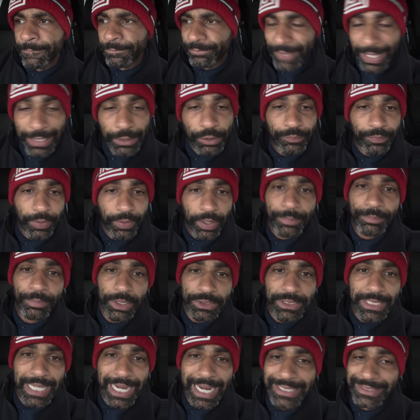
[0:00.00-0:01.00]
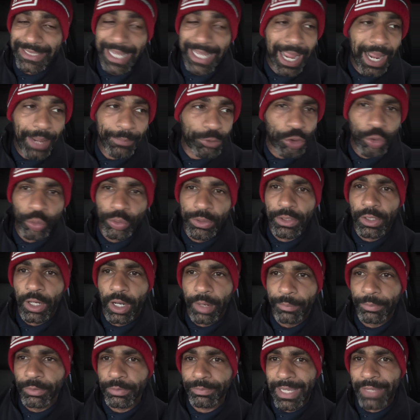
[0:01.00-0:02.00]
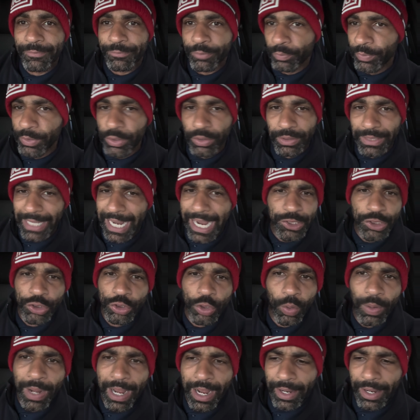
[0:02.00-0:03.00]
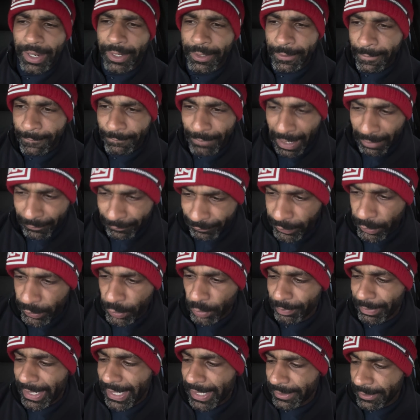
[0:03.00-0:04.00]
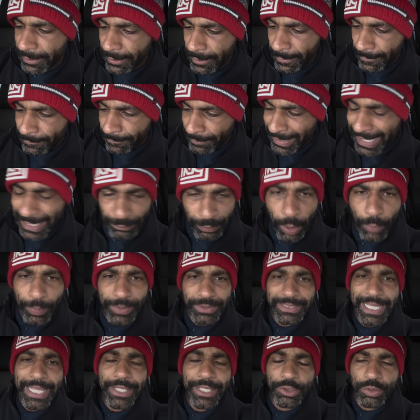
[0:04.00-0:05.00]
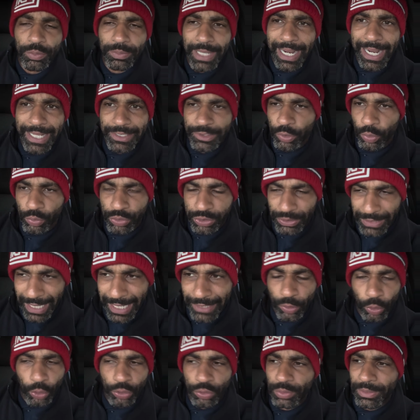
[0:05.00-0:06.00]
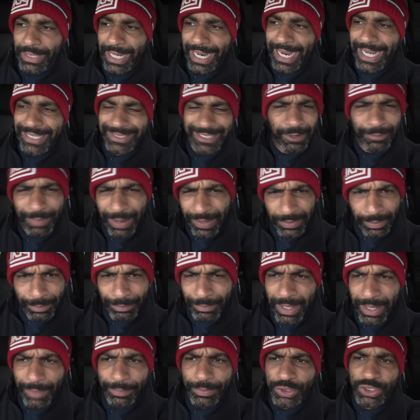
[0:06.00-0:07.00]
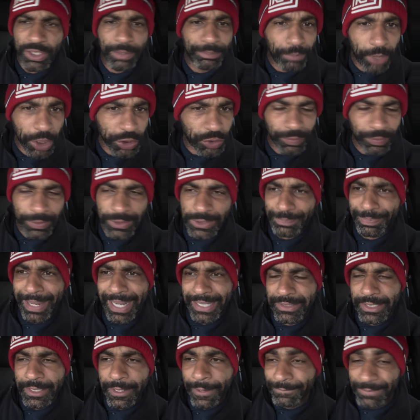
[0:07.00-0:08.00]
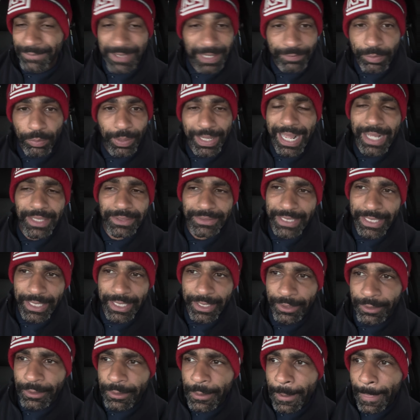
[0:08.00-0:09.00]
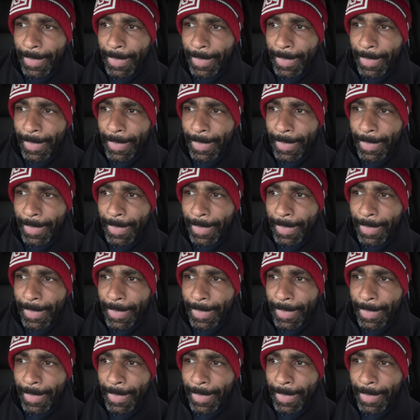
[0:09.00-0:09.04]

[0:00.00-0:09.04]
Thank you very much, guys. I am truly humbled, man. For real, guys, you know how I feel, man. And that's why I always thank you guys. So shout out to all you guys, everybody in the membership. Much respect to everyone out there.